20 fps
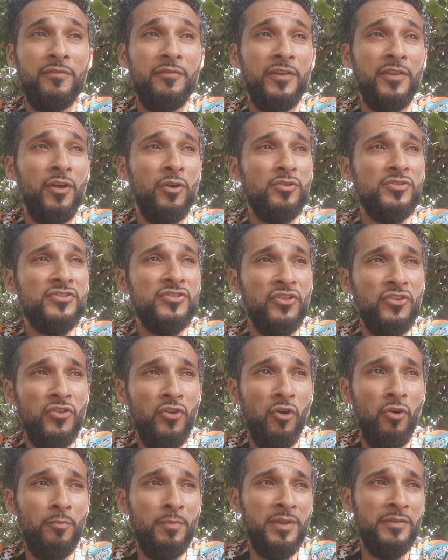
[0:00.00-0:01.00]
for those that
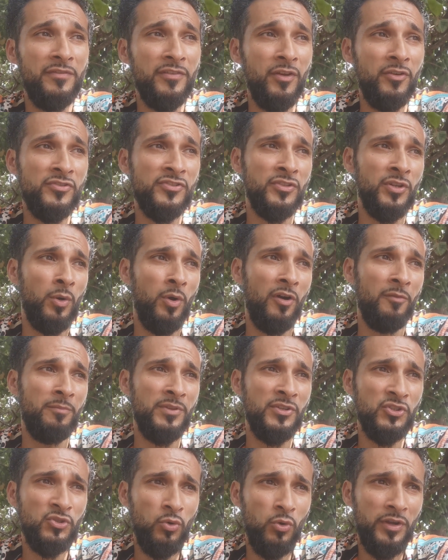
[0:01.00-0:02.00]
know me, for those that know what I've
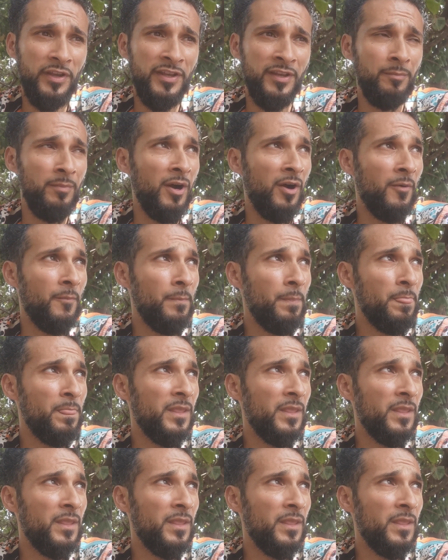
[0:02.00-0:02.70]
been talking about,